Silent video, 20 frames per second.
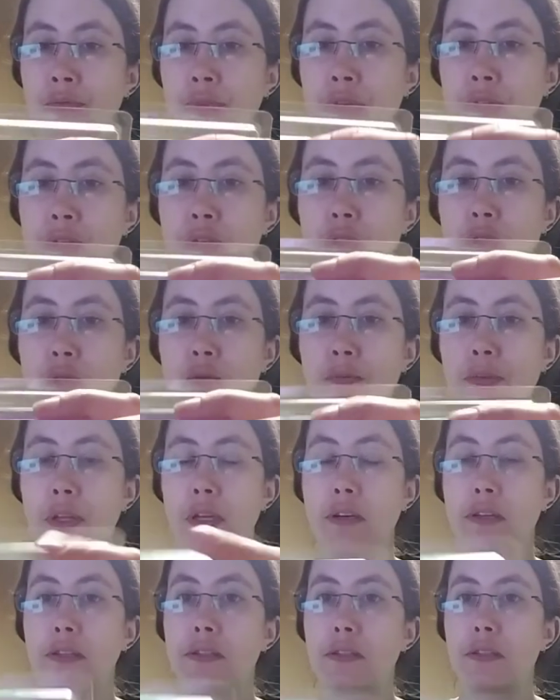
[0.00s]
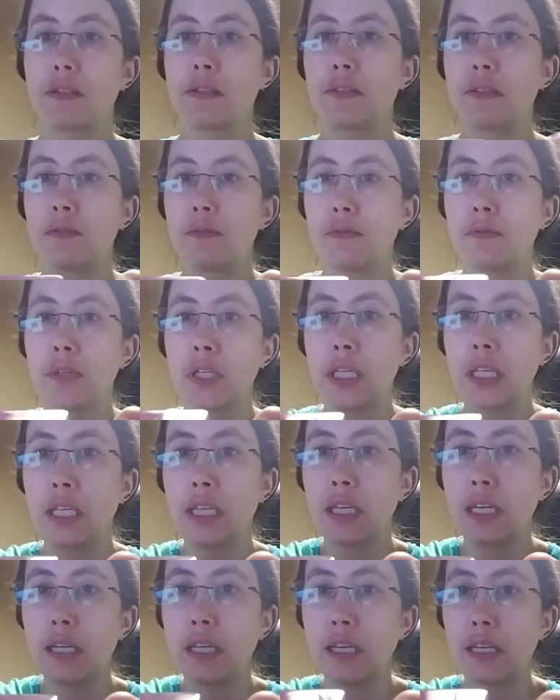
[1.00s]
So, and it's really
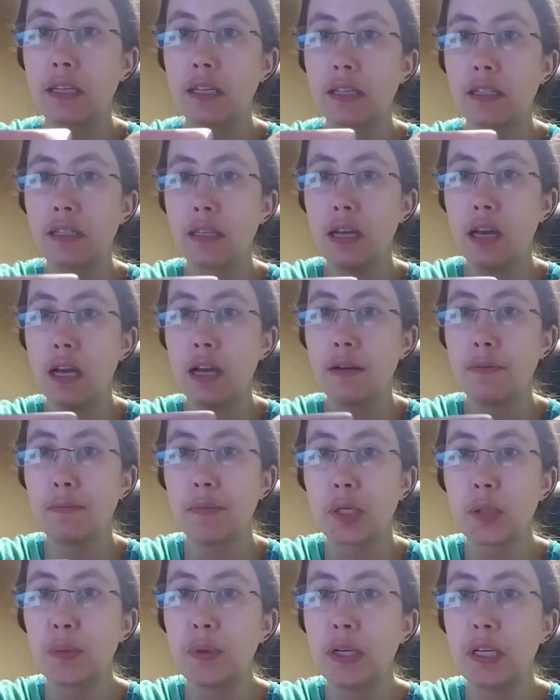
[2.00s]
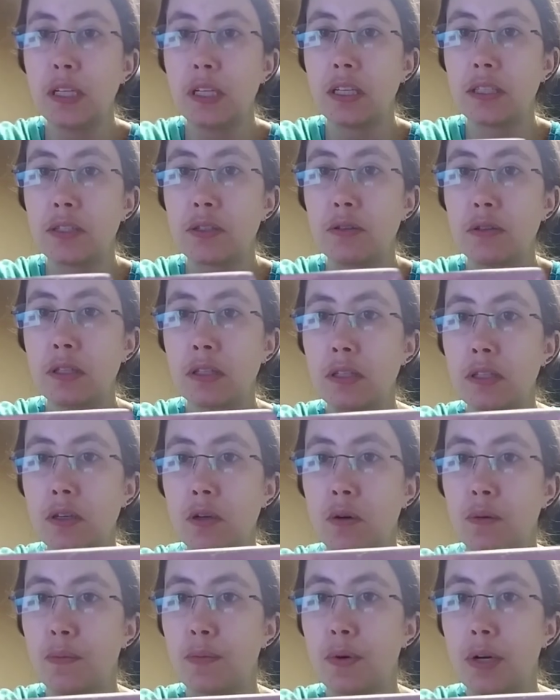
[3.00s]
like, it's like, it must be glycerin
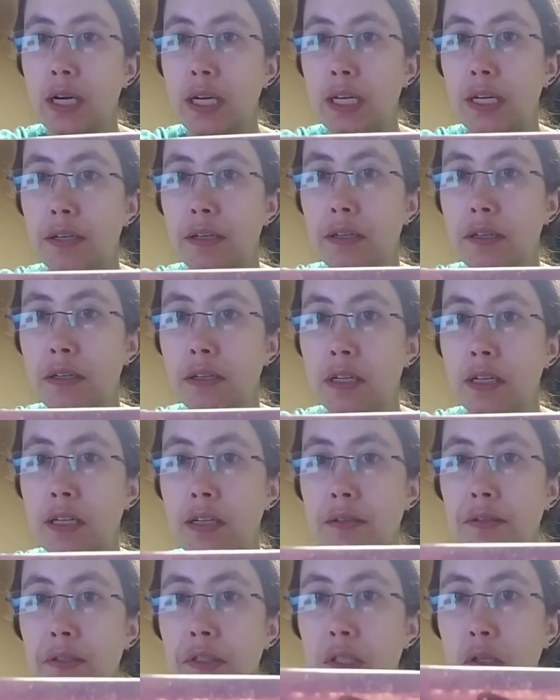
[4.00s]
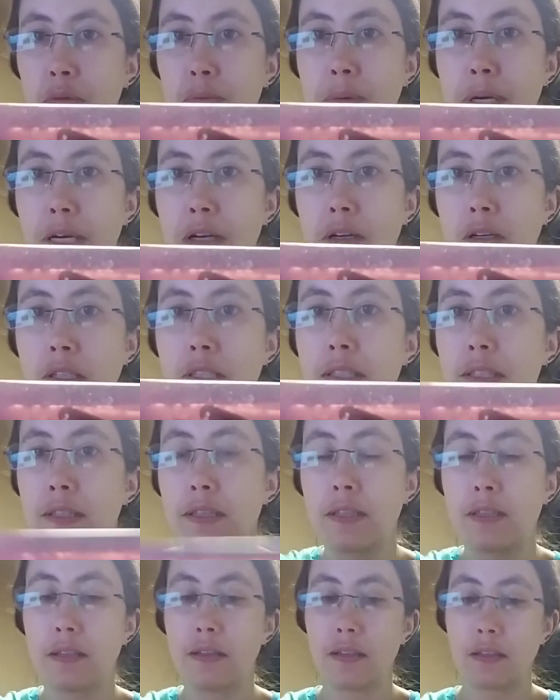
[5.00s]
soap, right? Soap makers?
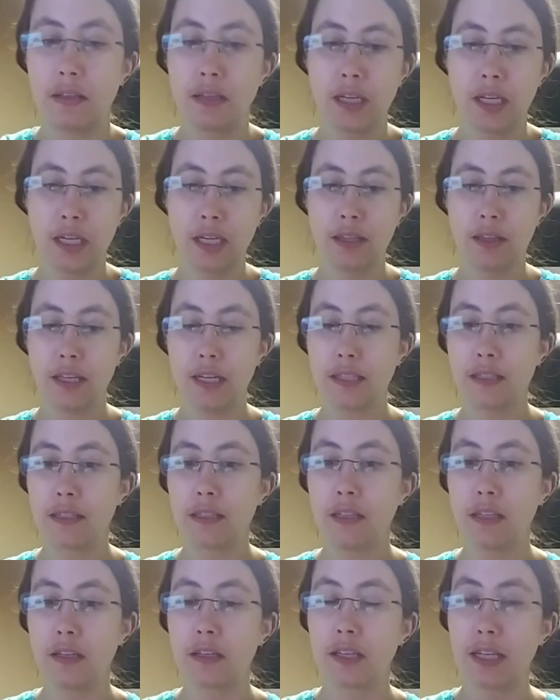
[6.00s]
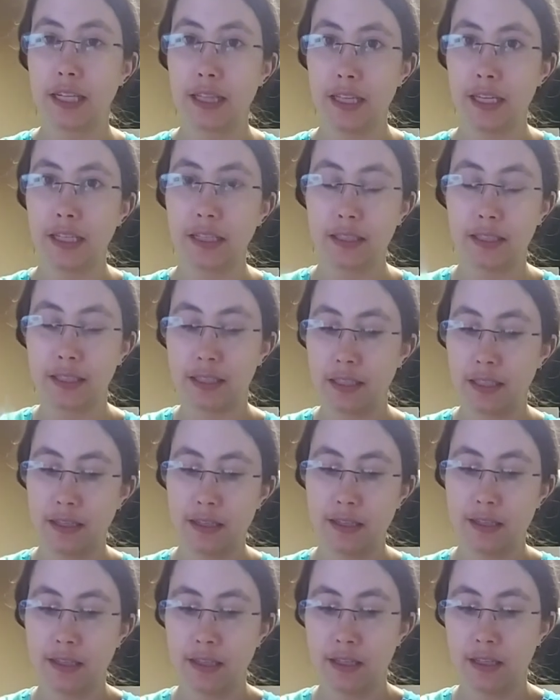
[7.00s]
That's clear like this?
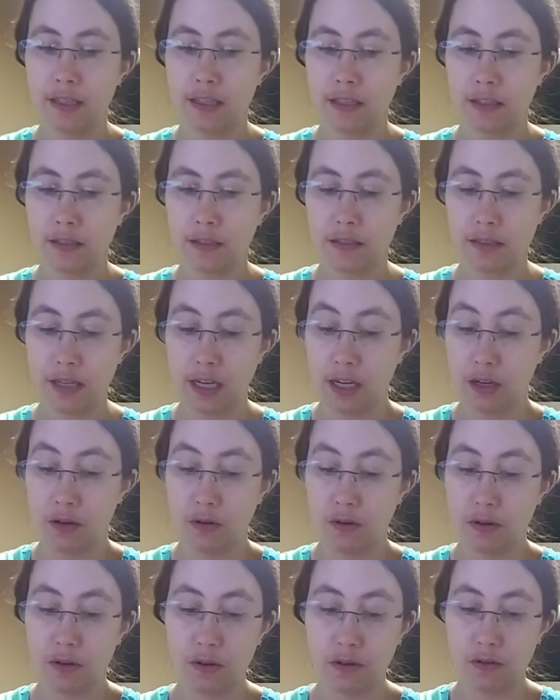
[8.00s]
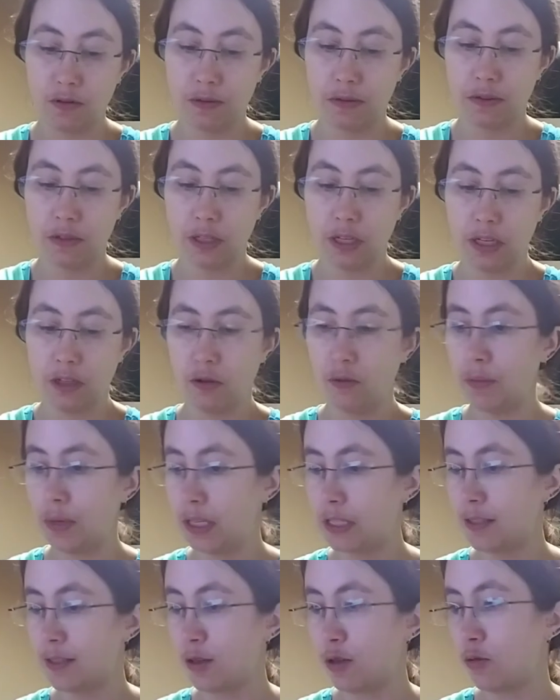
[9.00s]
I don't know. I don't
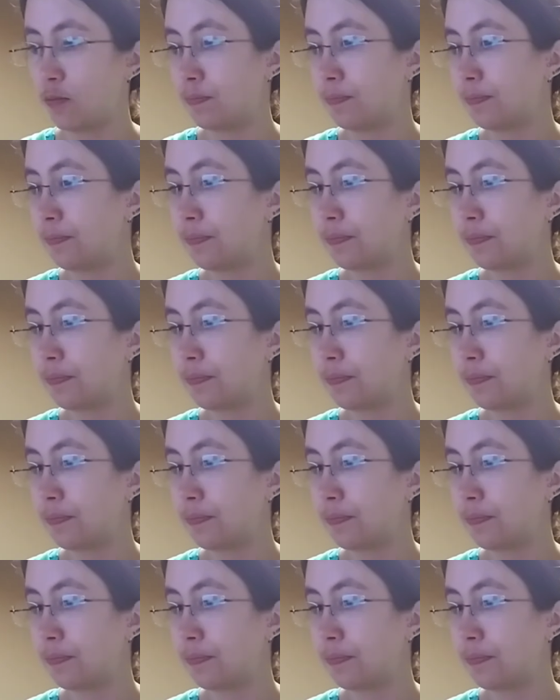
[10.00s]
make soap.